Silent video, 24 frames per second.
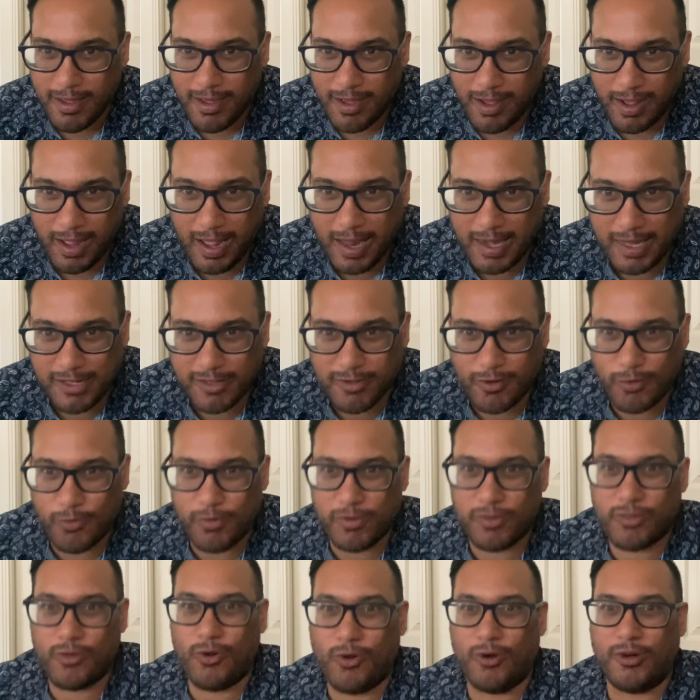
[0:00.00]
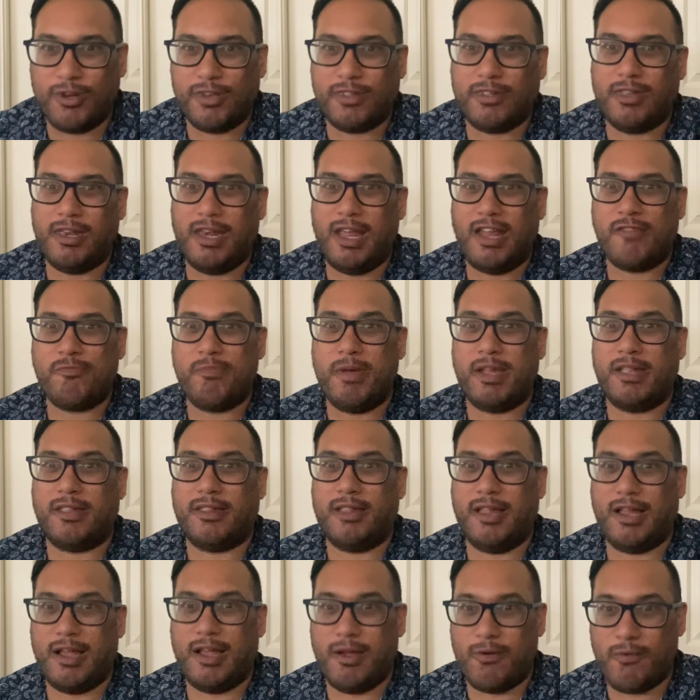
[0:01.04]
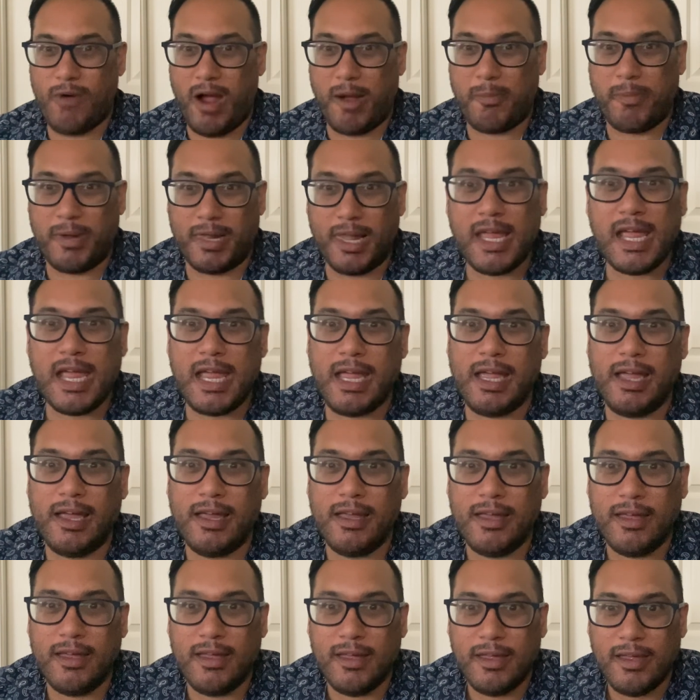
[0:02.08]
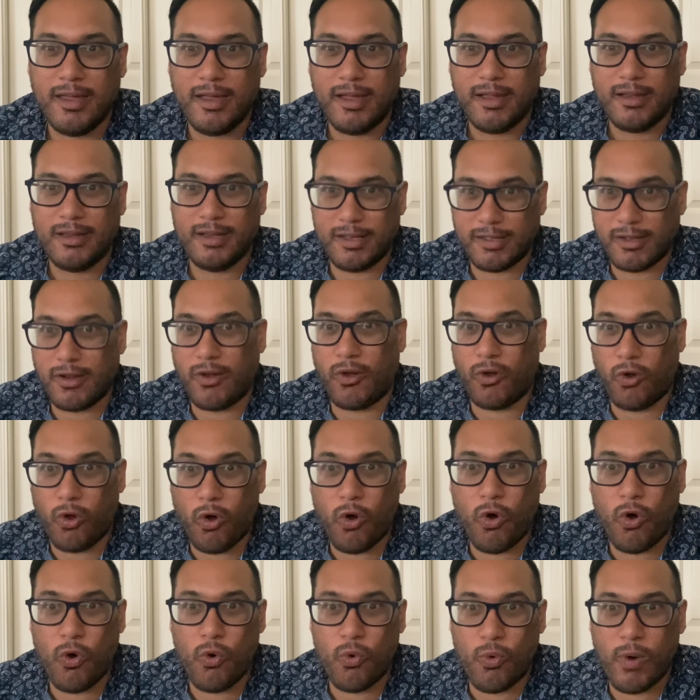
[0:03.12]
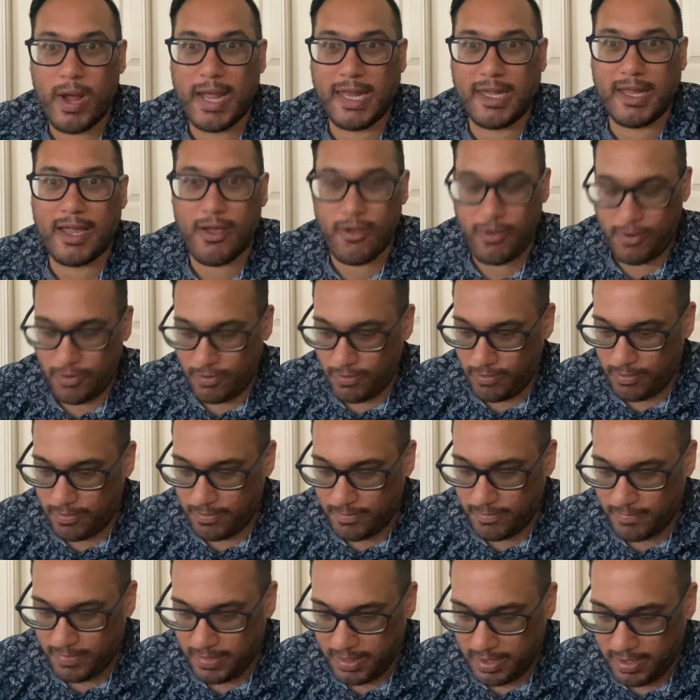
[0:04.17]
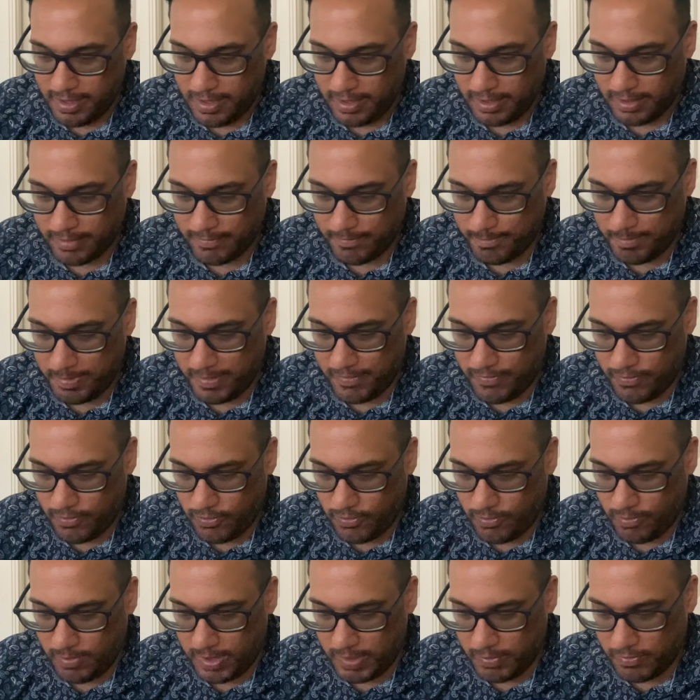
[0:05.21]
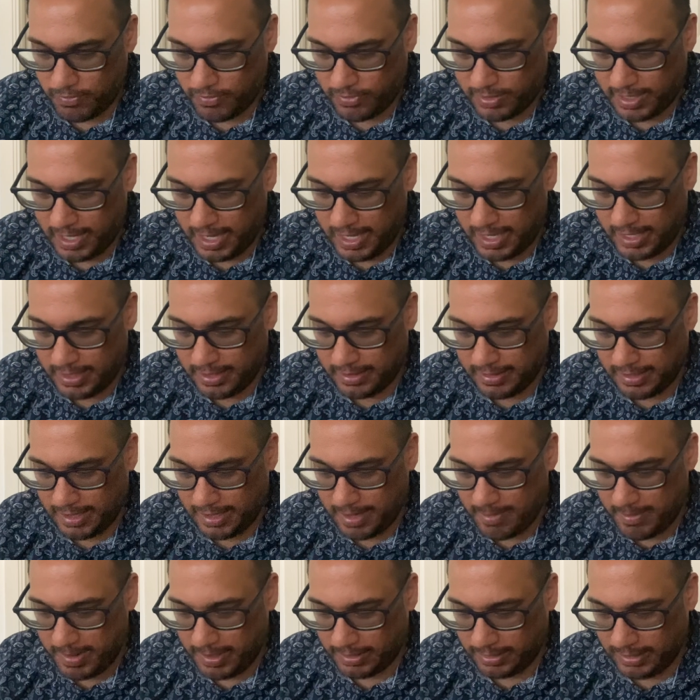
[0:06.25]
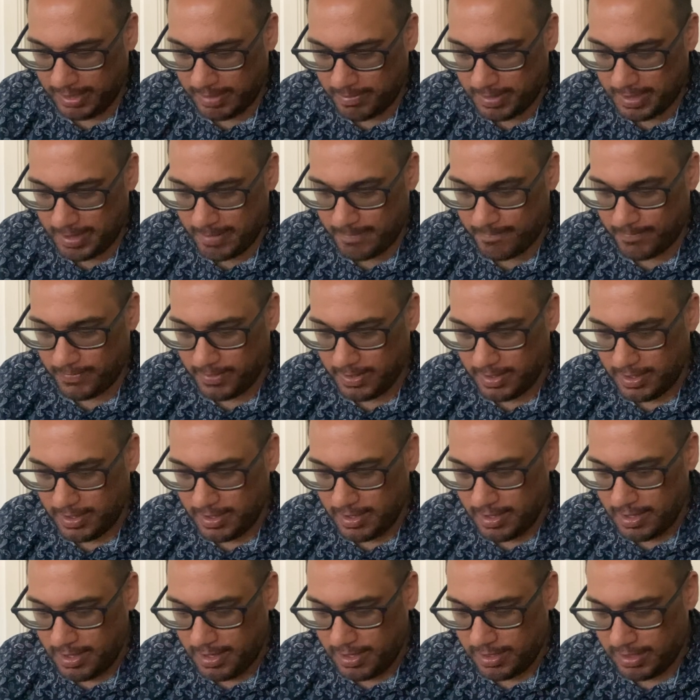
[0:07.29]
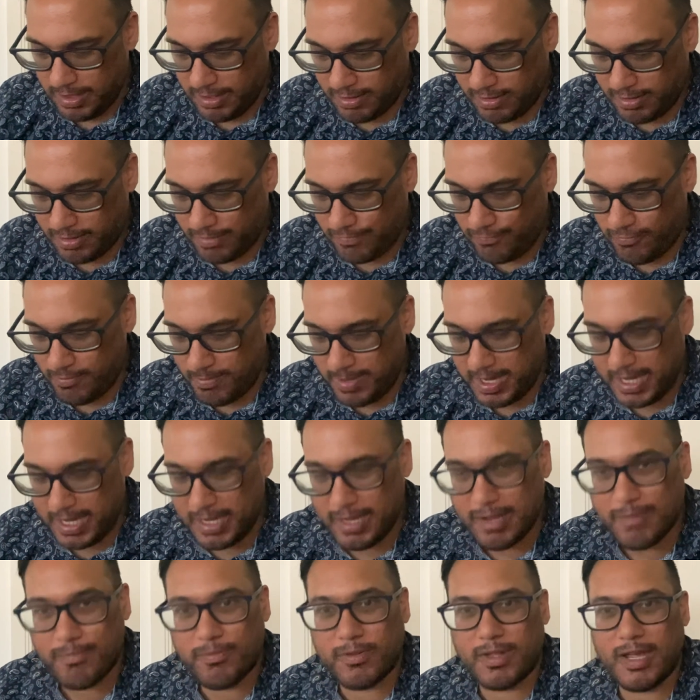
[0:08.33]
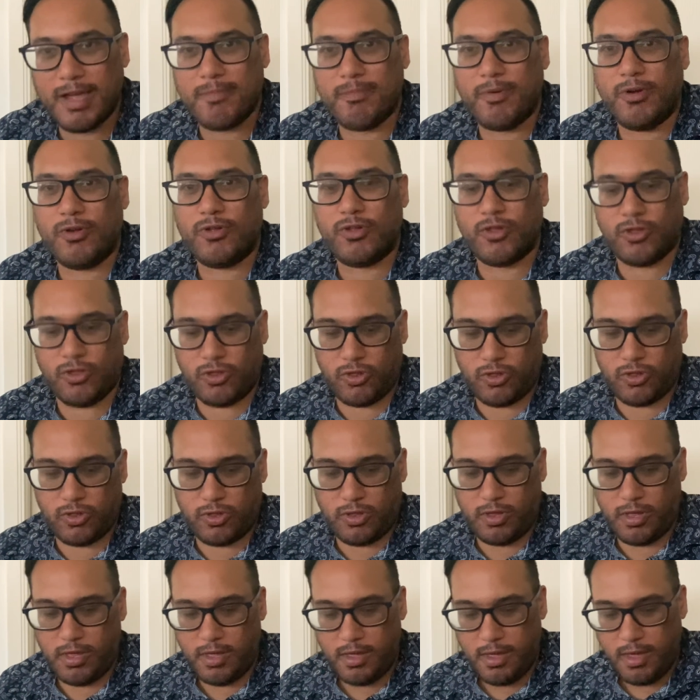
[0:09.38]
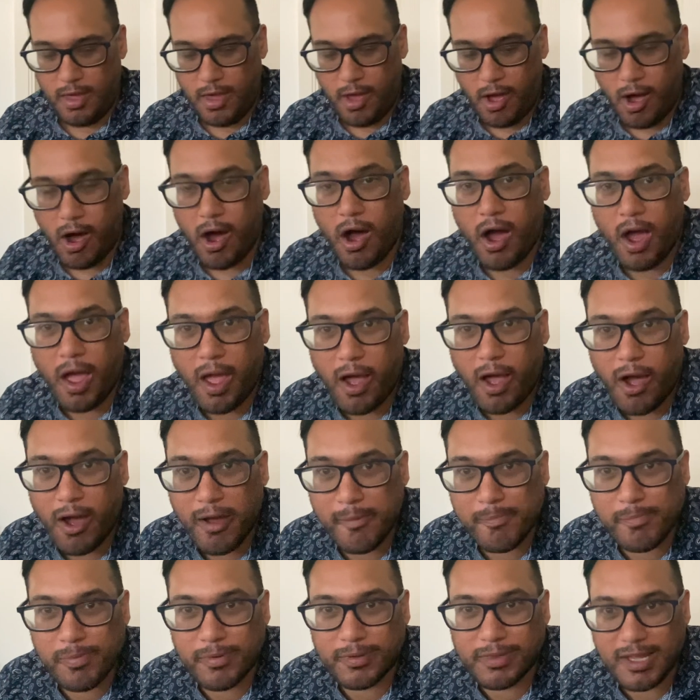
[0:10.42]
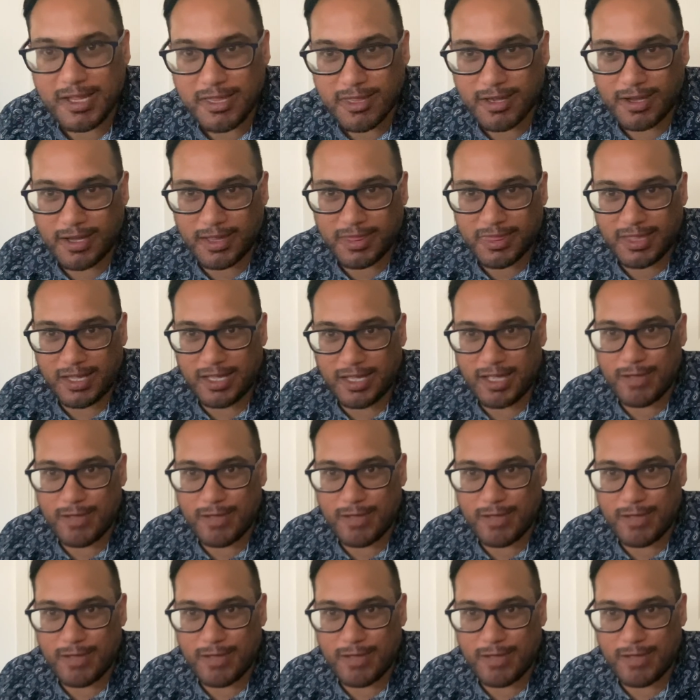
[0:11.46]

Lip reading: Unless Lewis Stoddard's the next best thing in rugby league. There's a long way to go before we will say anything about that. But yes, for me, if Sam Burgess, I potentially think he